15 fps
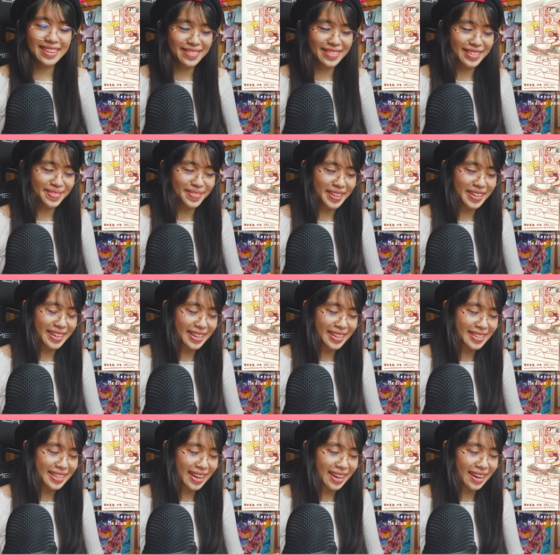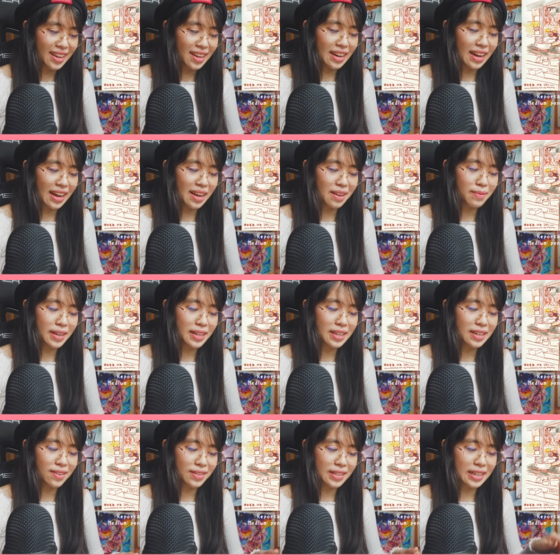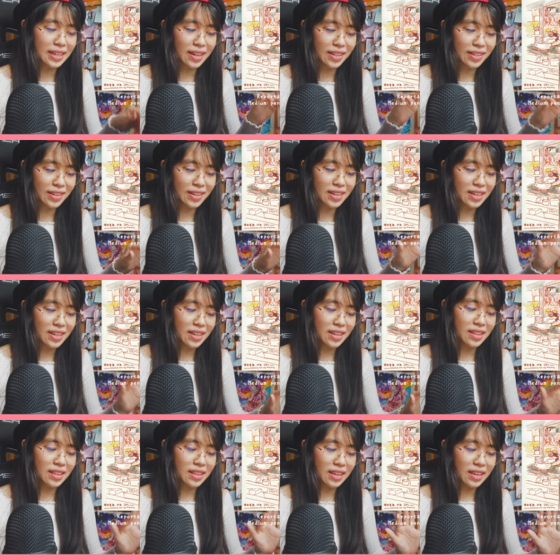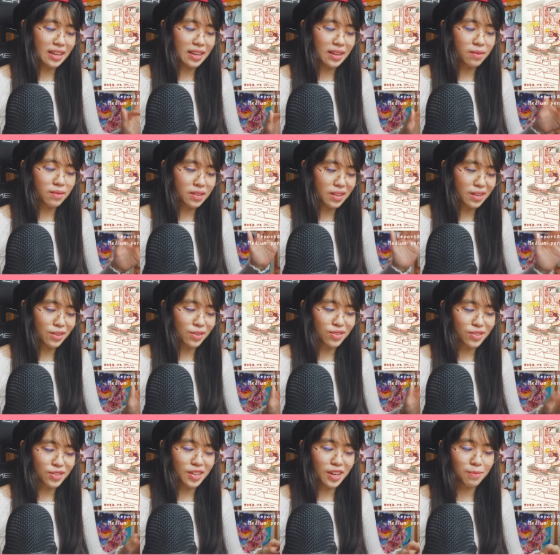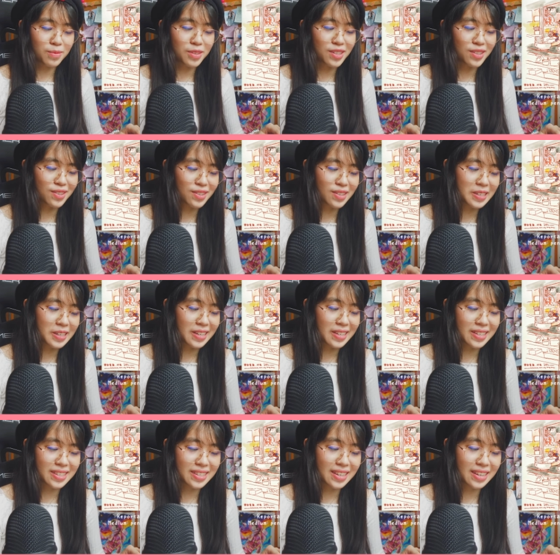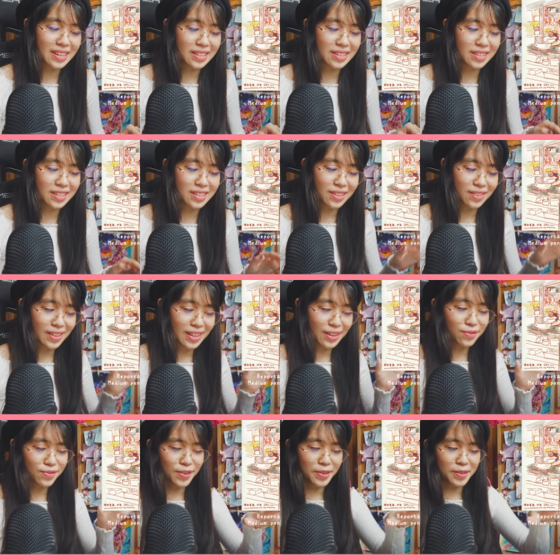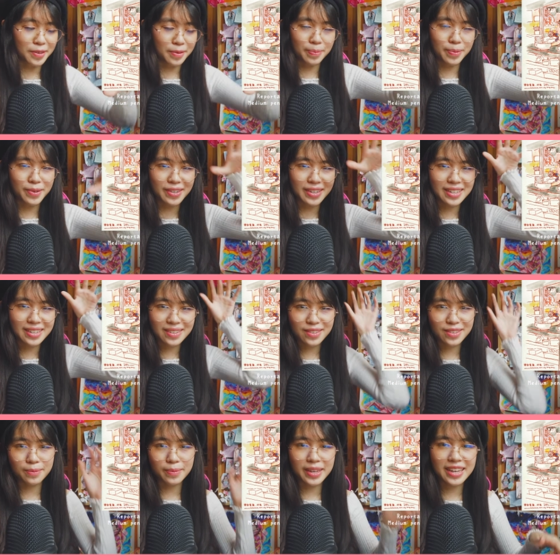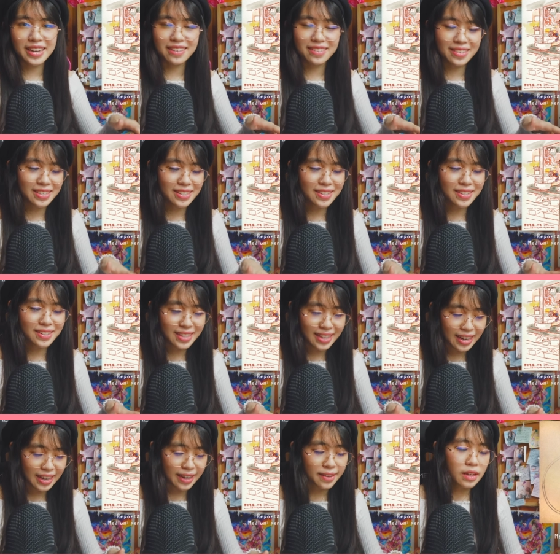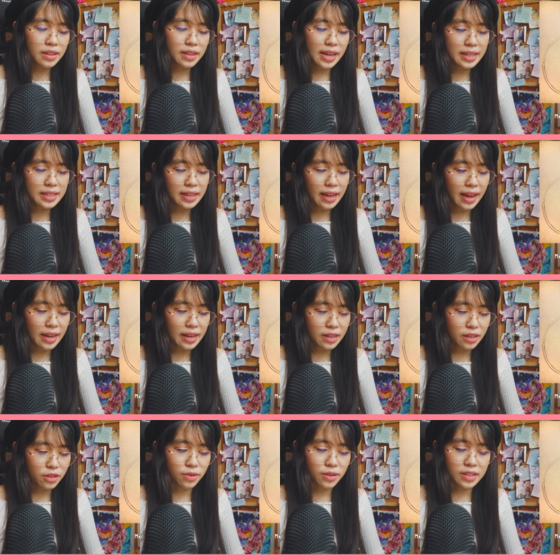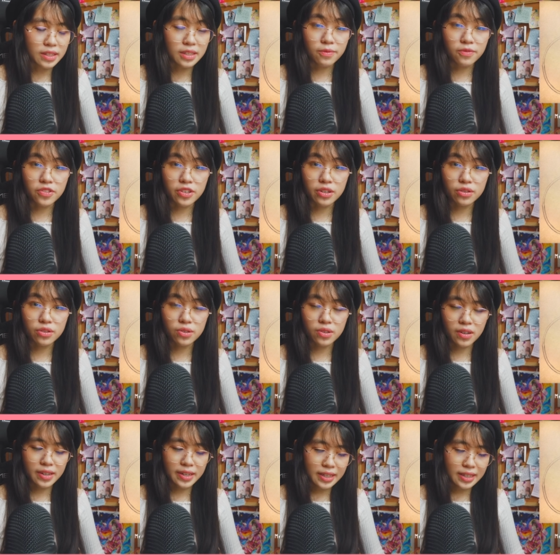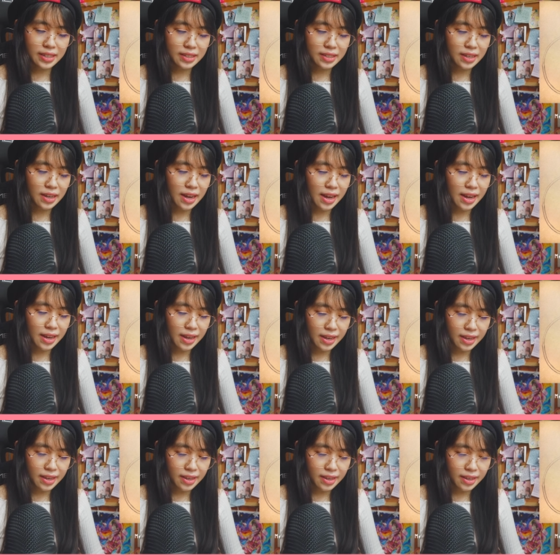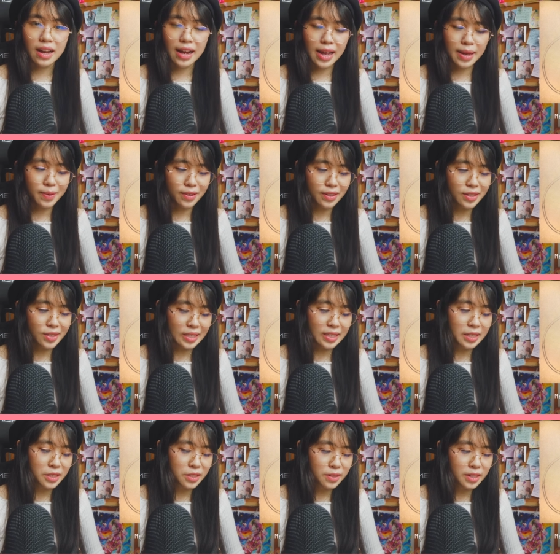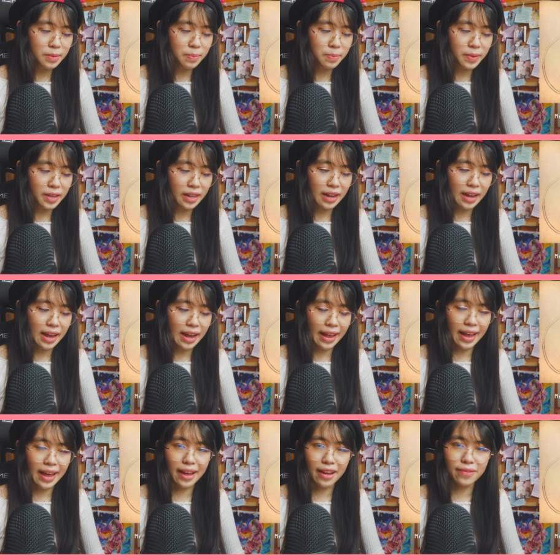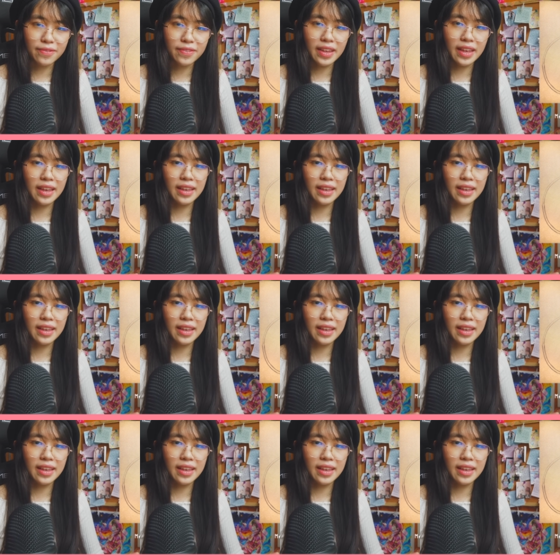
it was very nice. And I mainly only colored the noodle shop dude because it's to show like focal point zooming out. So yeah, next I included some figure drawings. I'm going to censor it, but I have